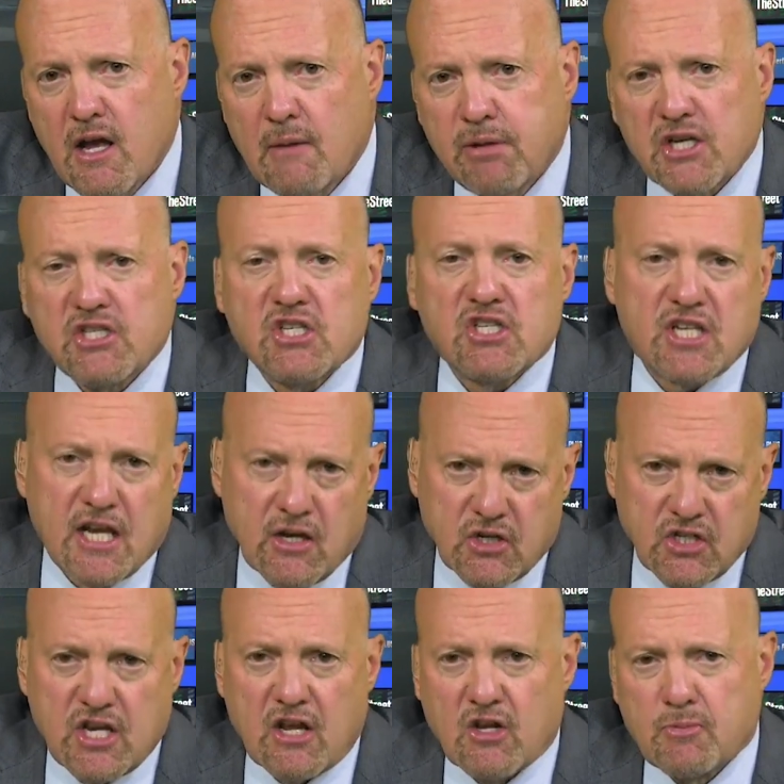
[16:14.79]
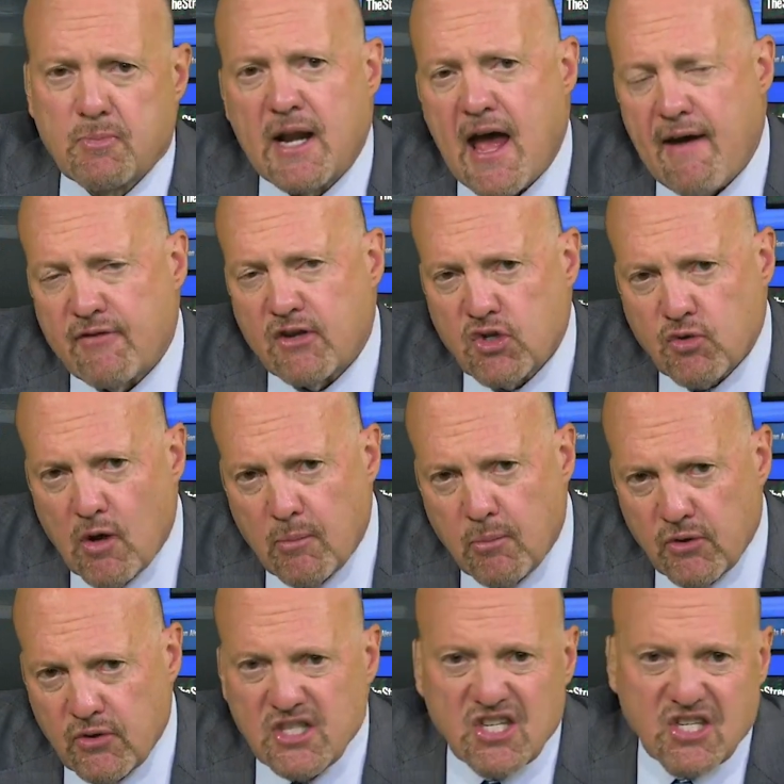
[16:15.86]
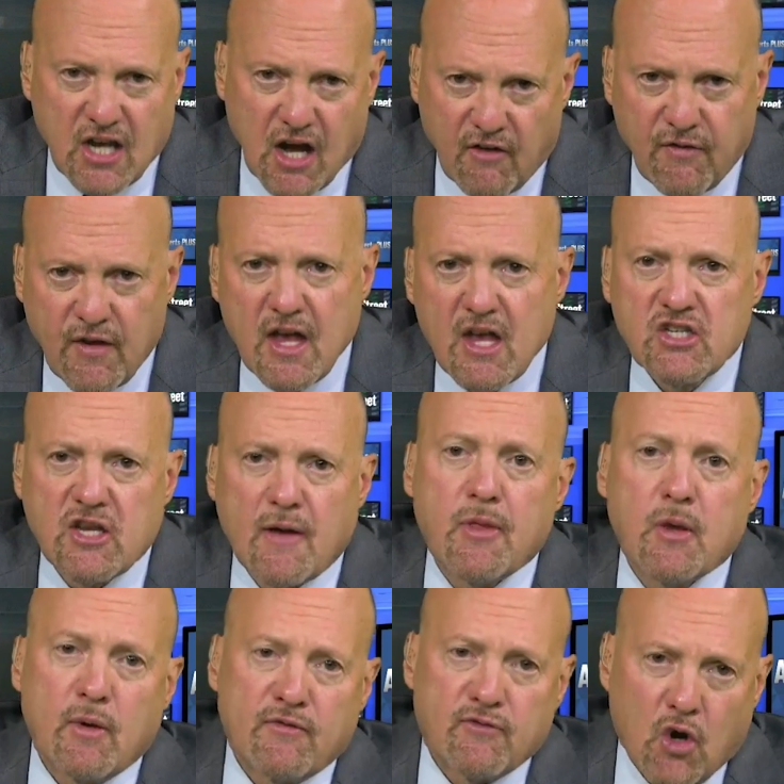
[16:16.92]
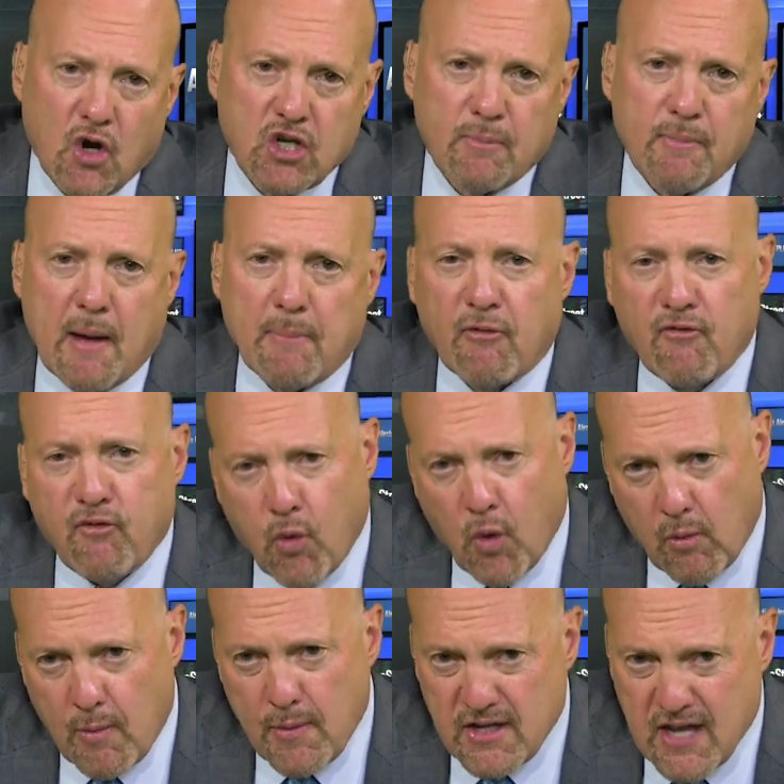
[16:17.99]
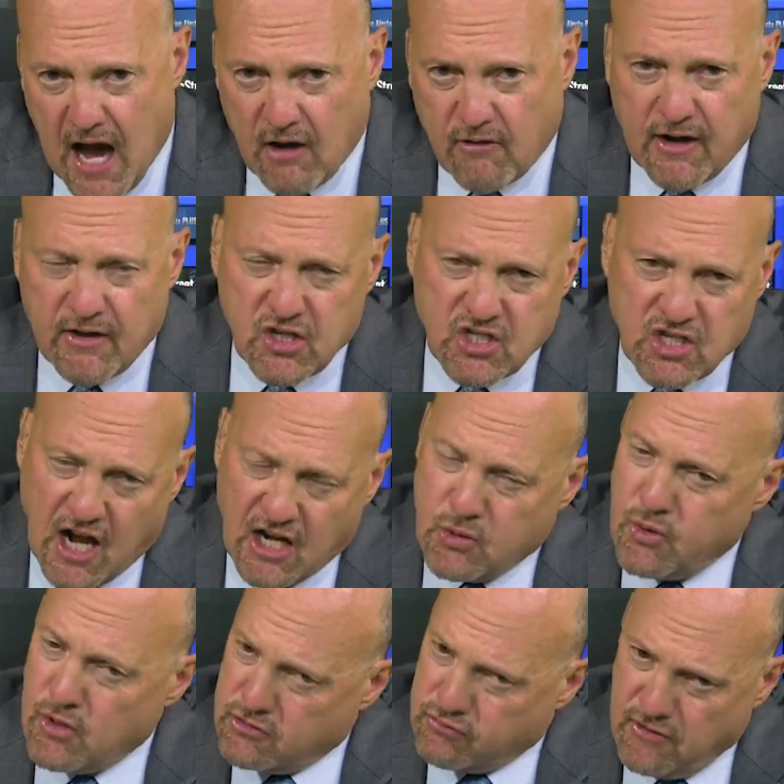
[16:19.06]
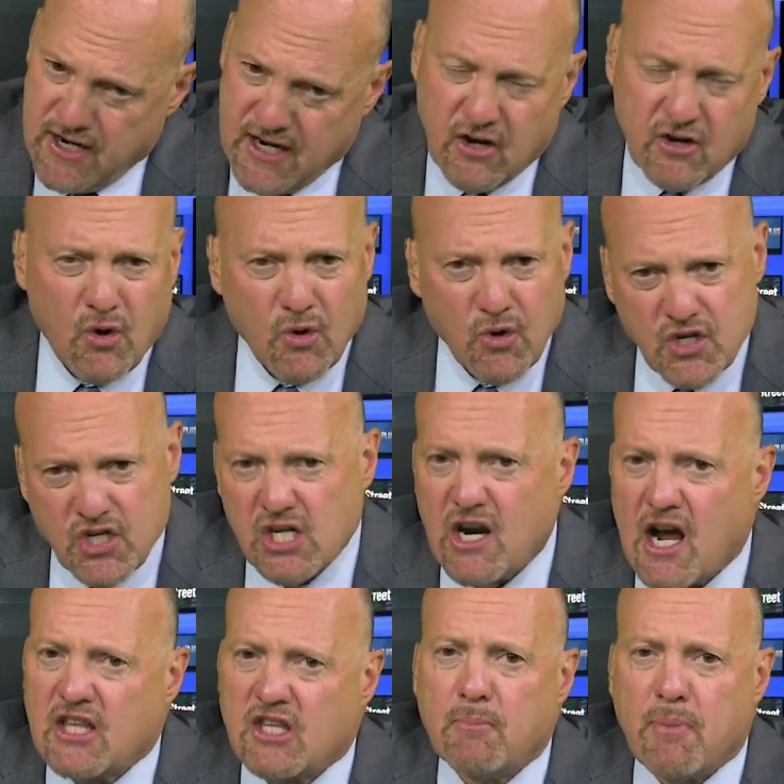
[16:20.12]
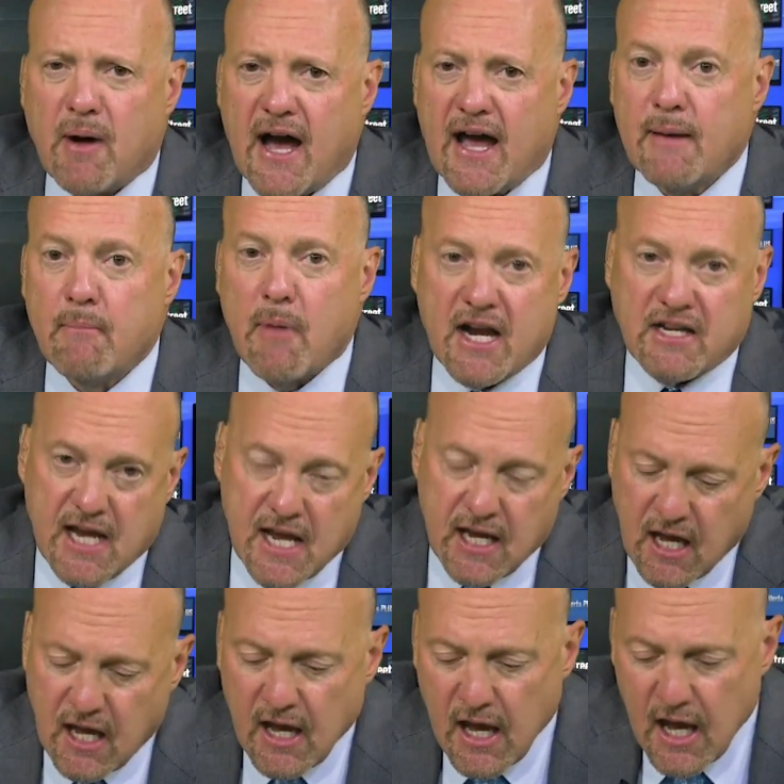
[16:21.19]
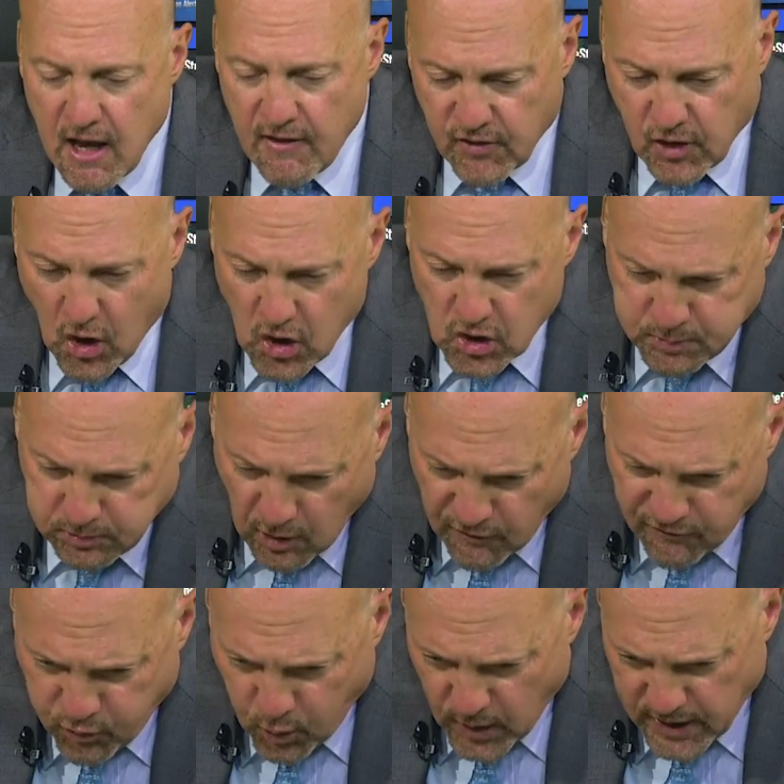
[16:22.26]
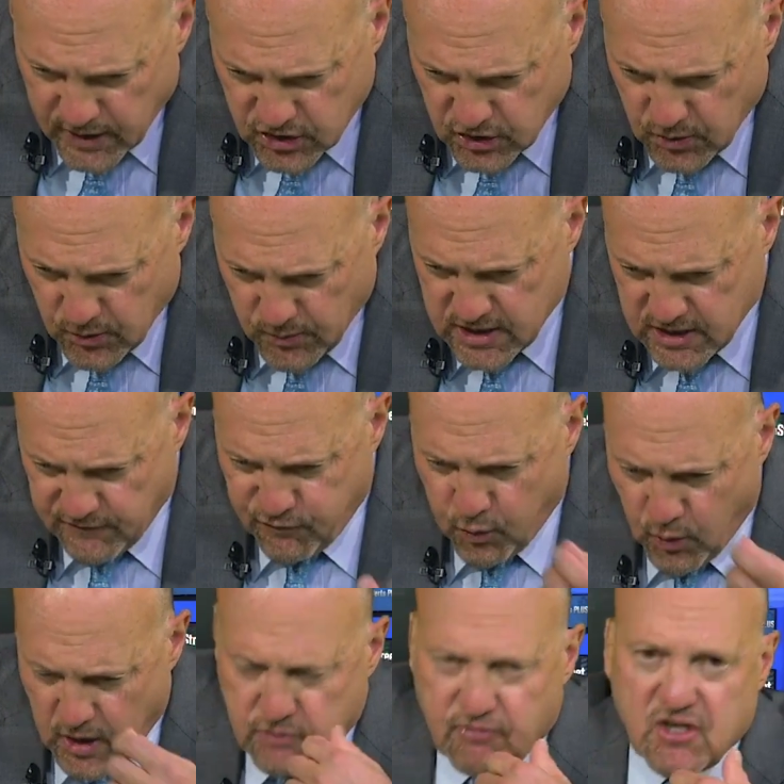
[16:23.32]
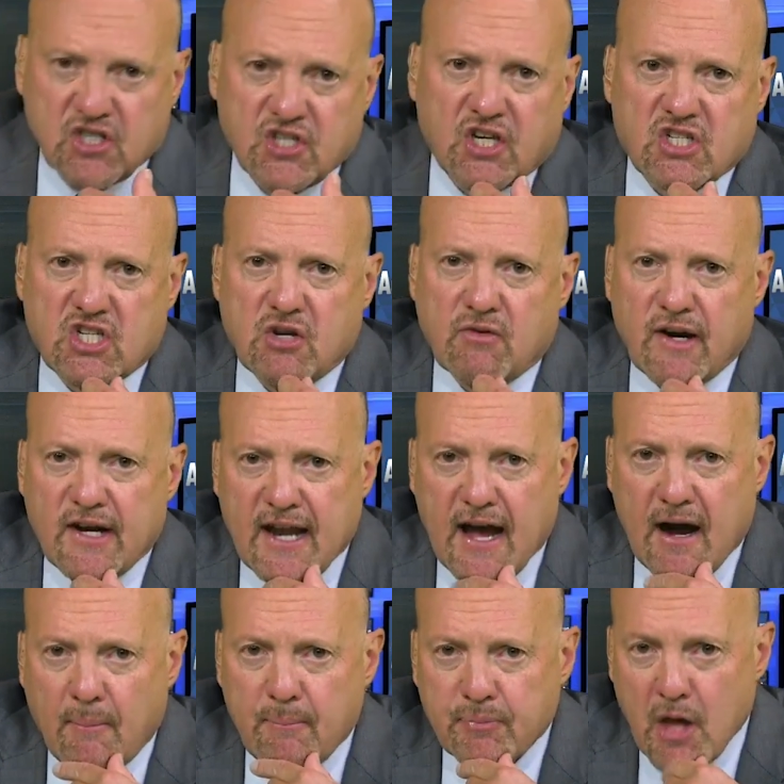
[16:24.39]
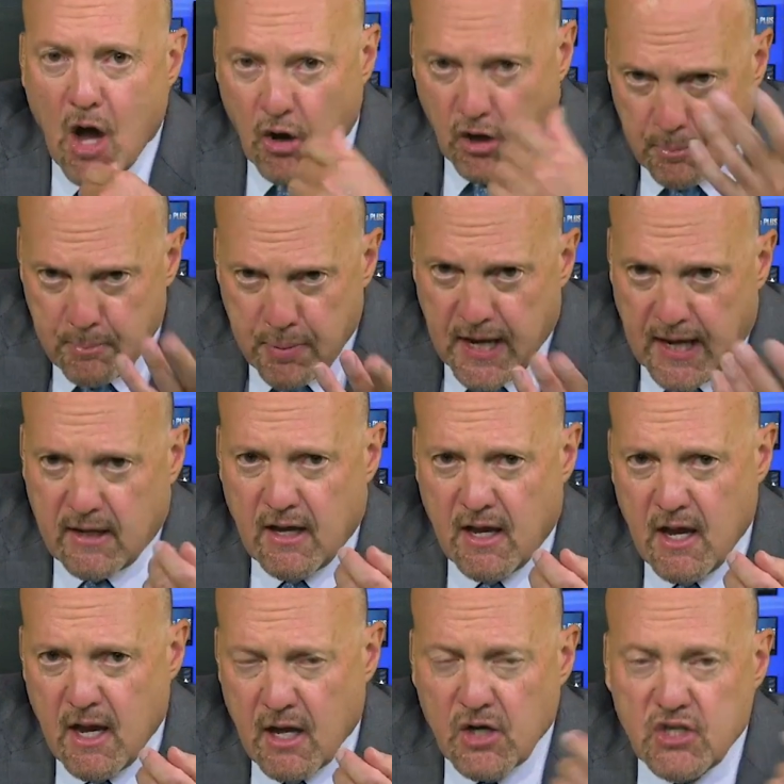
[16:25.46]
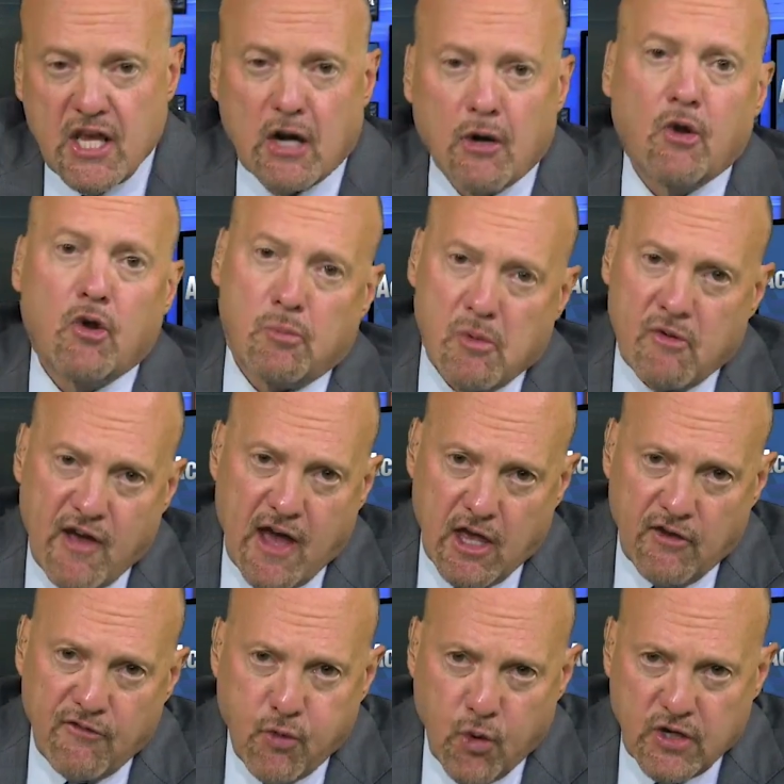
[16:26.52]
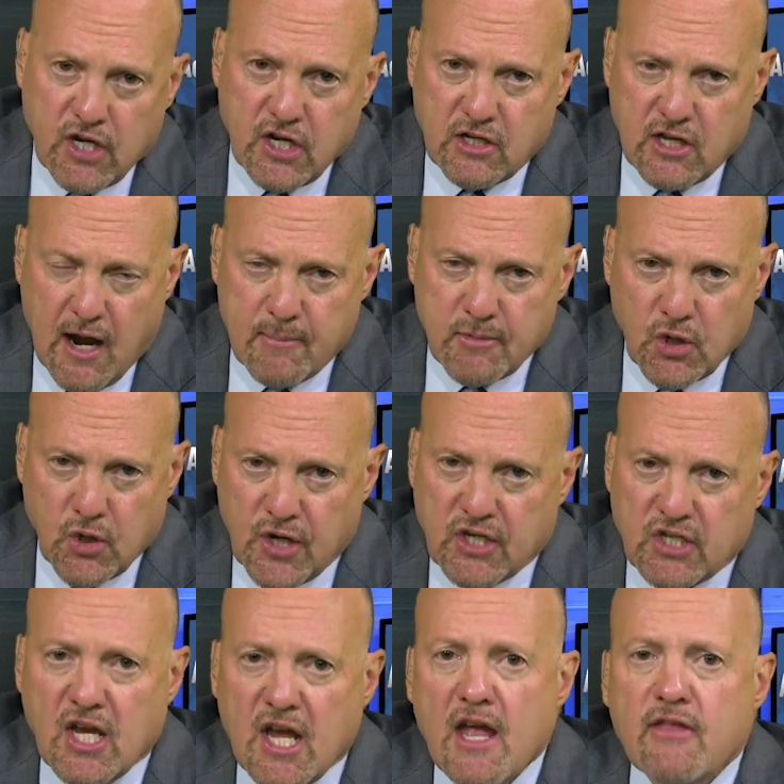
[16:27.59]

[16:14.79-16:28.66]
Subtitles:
Plus, the sales channel has been having trouble itself. Something we've talked about before when we downgraded the stock to a 3 to urge you not to buy it. My take, if it goes below 42, it's at 43.60 right now, I'm going to pick. Because then it'll only be valued at 14 times earnings.